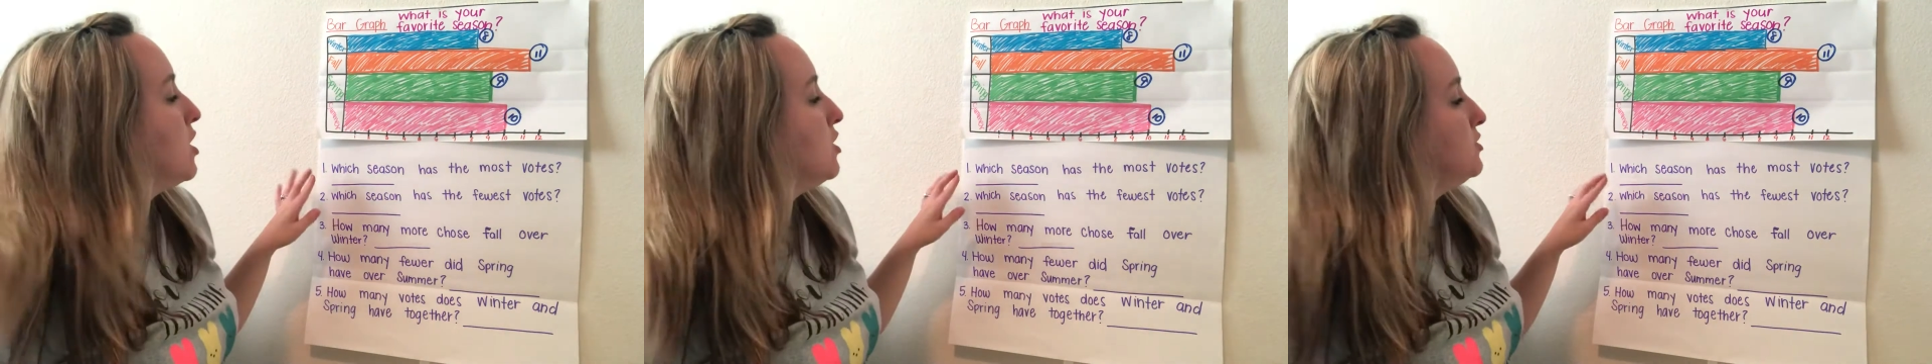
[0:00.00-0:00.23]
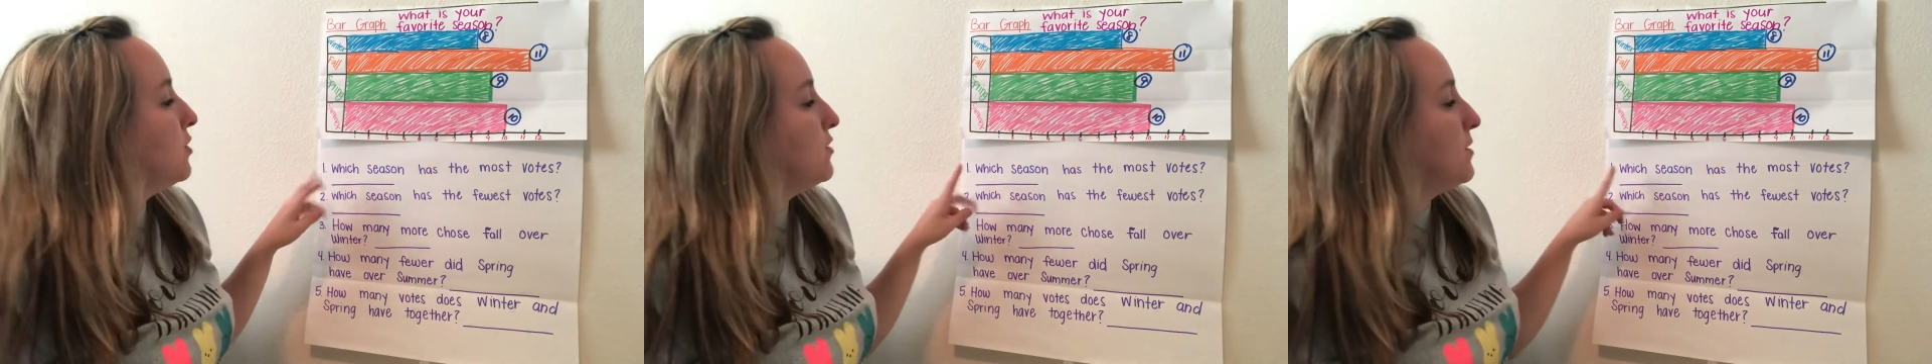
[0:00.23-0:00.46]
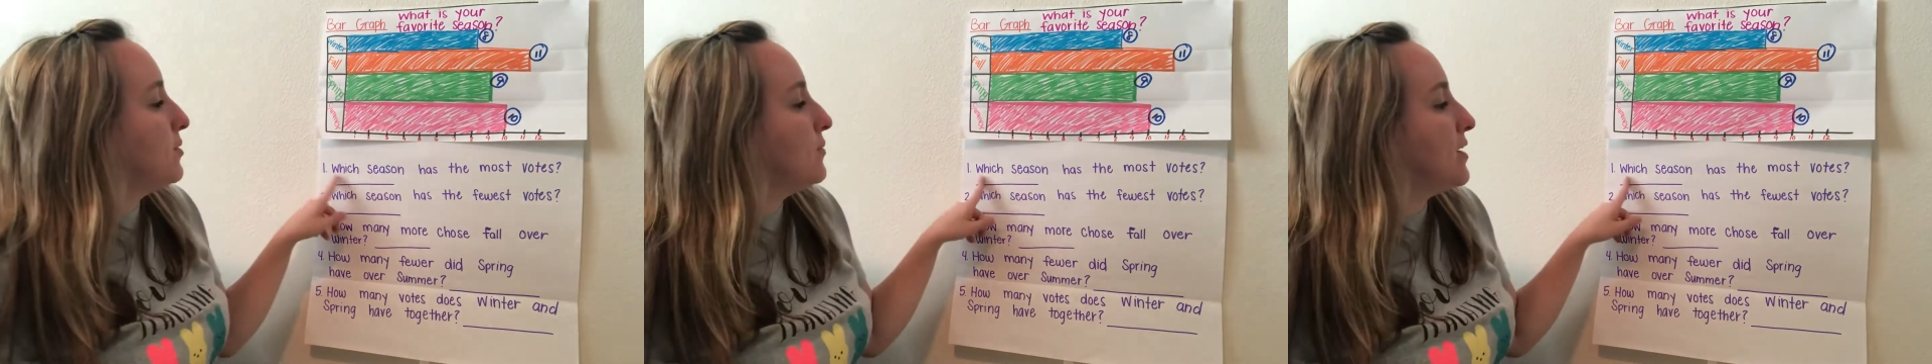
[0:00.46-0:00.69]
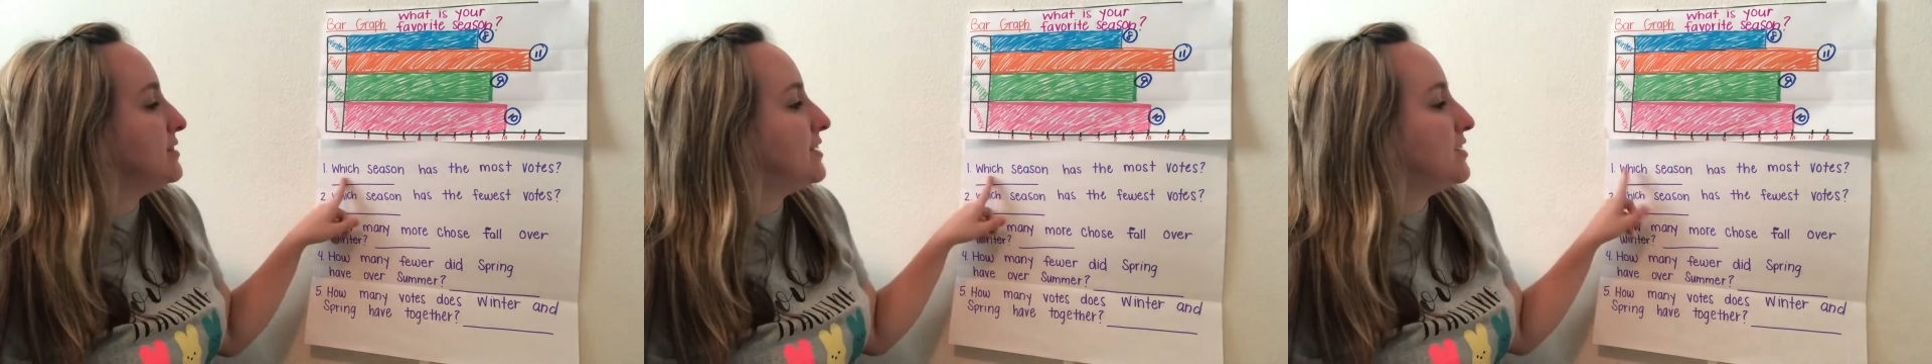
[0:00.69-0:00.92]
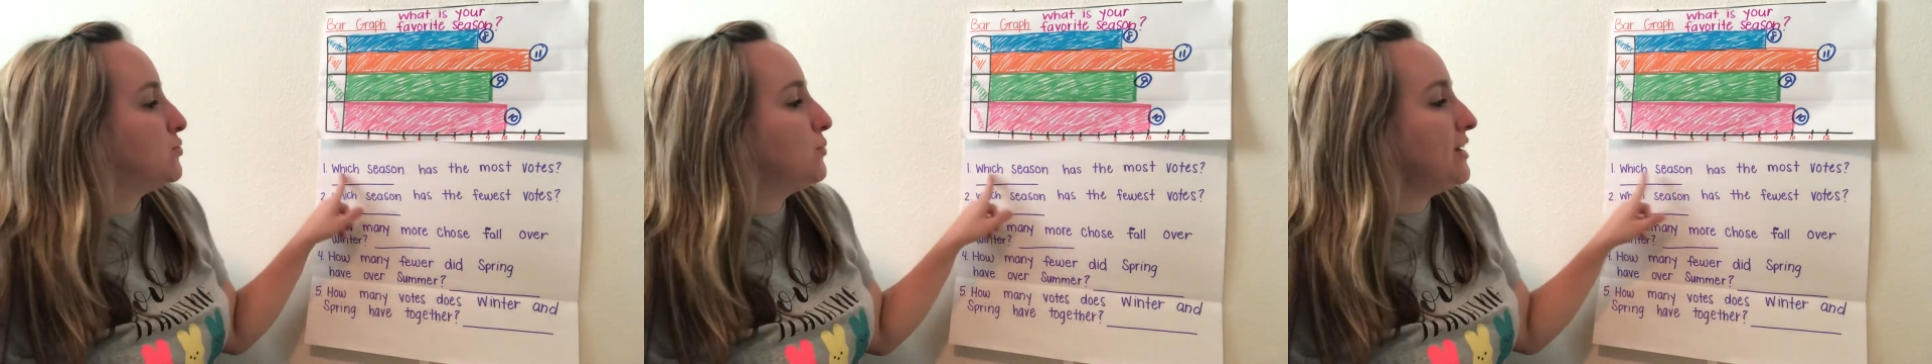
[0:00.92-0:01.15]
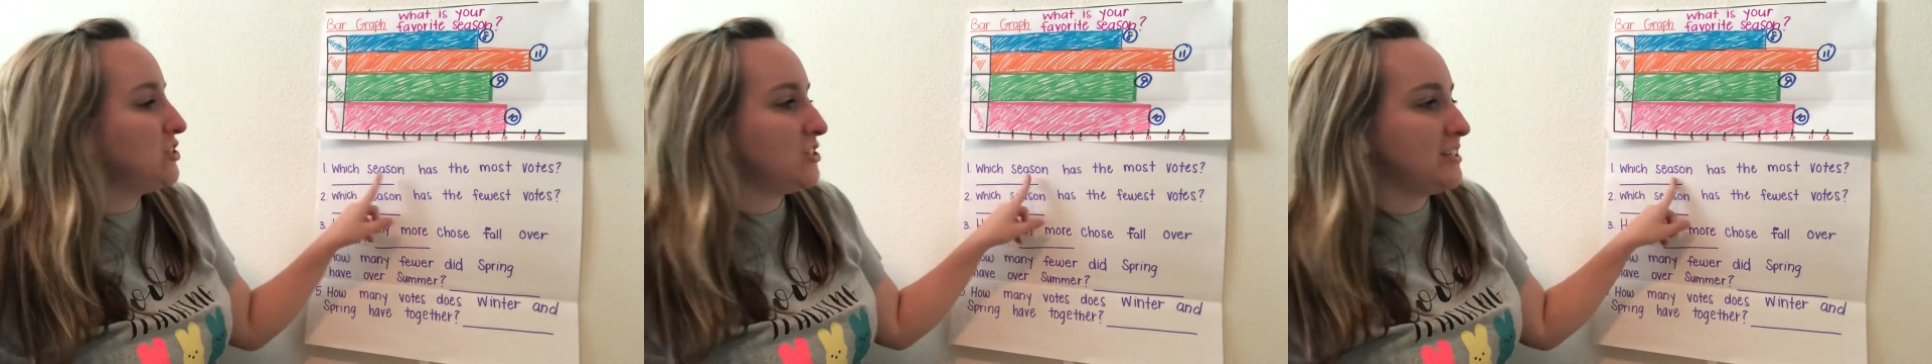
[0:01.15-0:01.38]
So number 1 says,
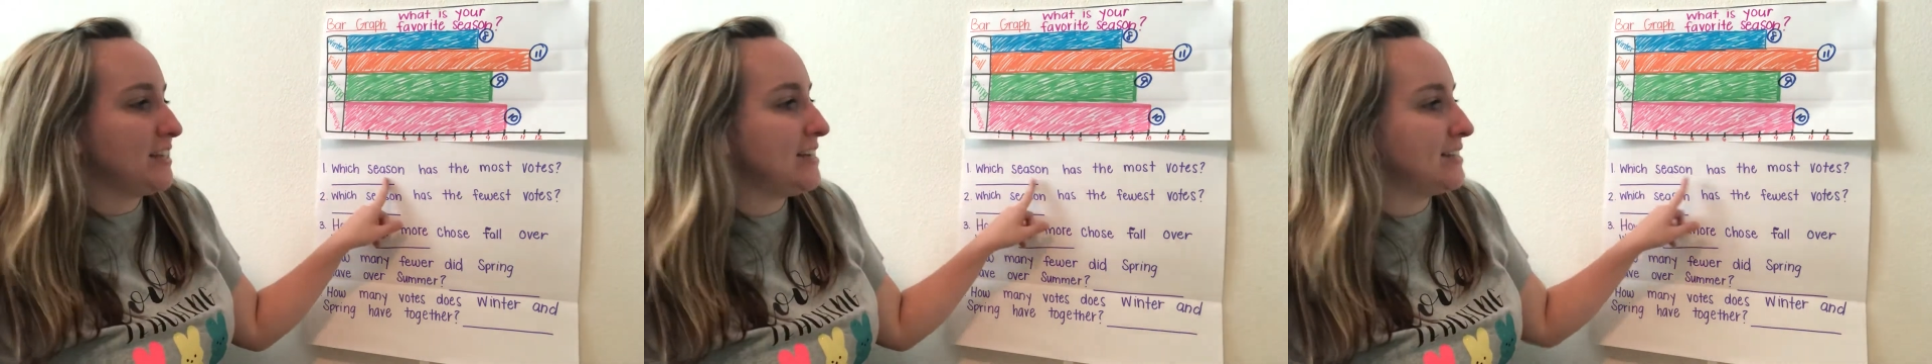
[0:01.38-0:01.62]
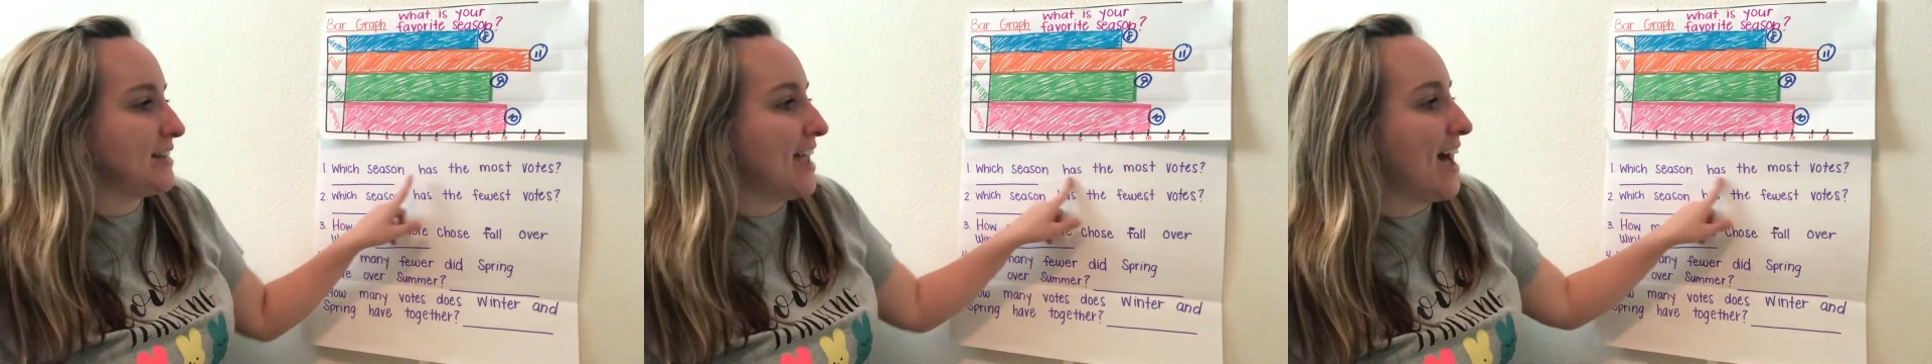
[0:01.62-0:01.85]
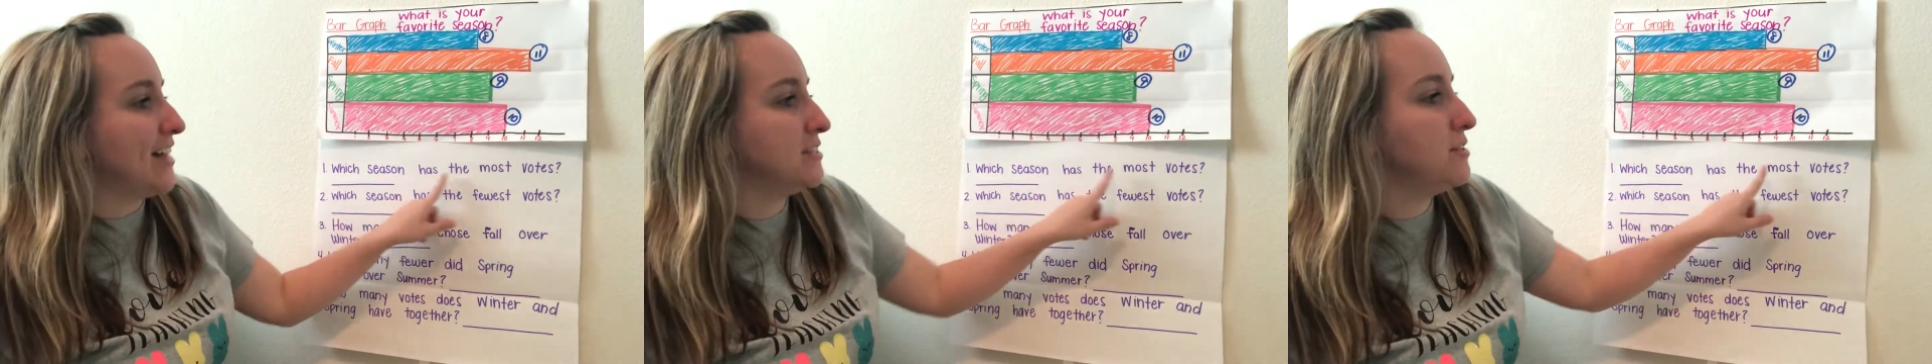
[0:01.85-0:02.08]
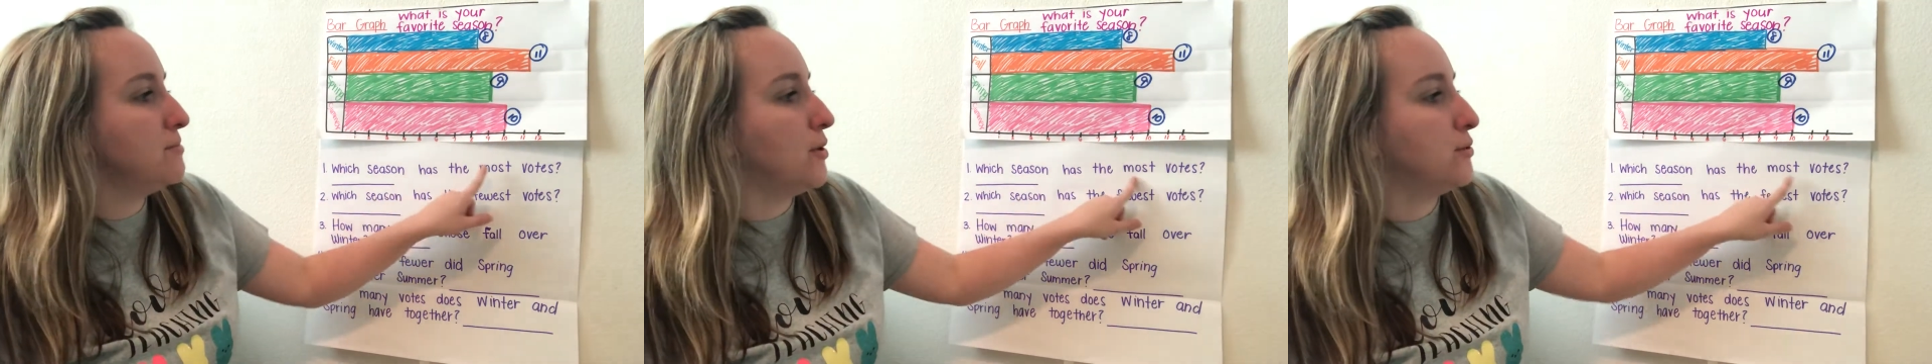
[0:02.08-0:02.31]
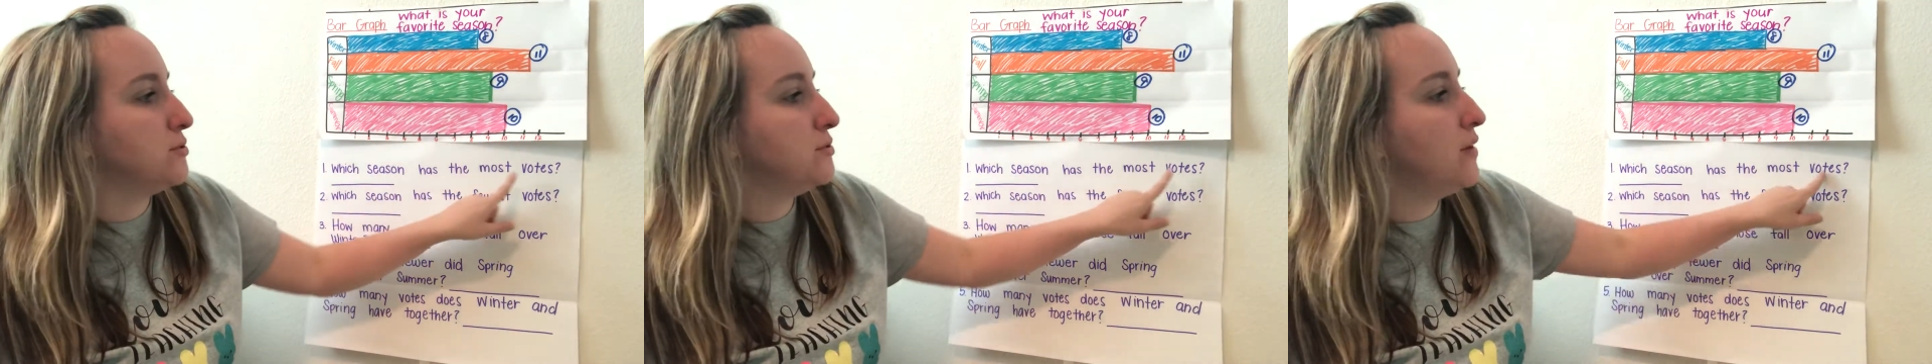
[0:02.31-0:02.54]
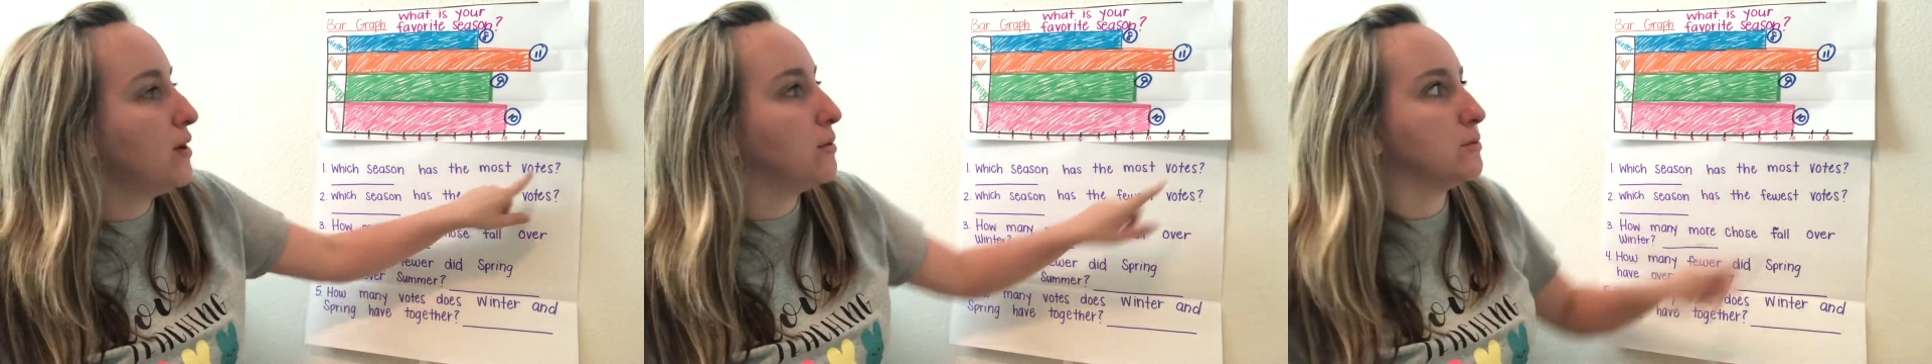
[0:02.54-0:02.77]
which season has the most
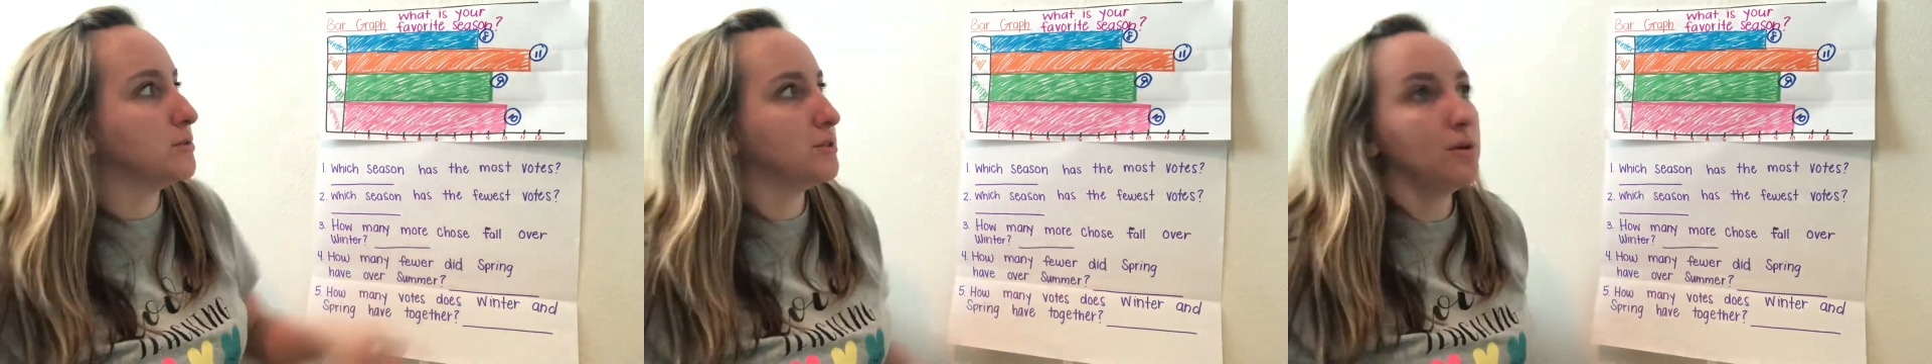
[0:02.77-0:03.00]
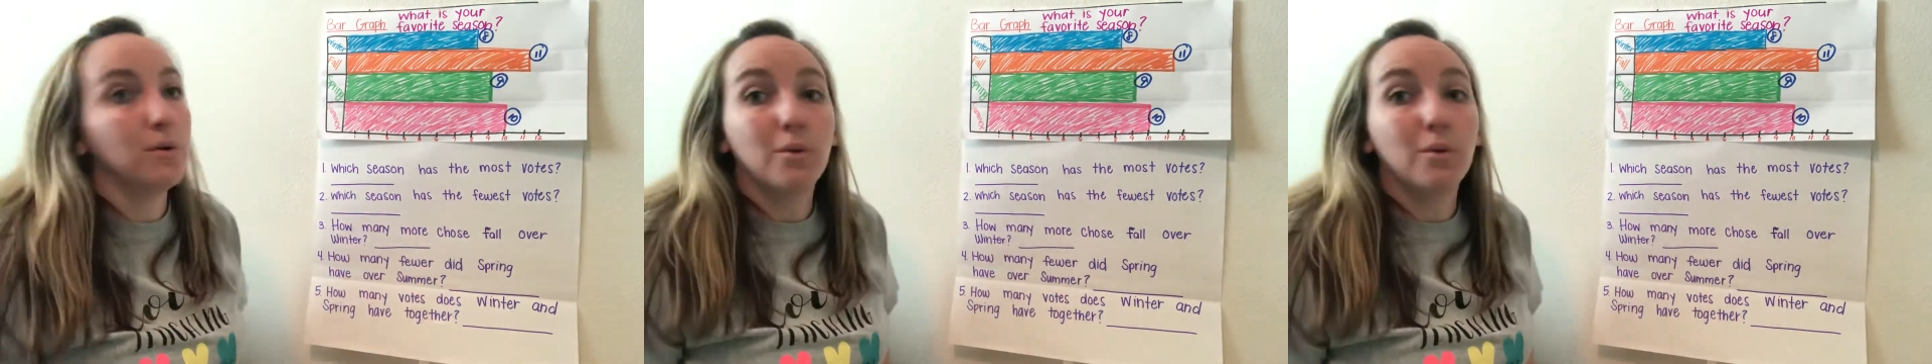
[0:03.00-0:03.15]
votes?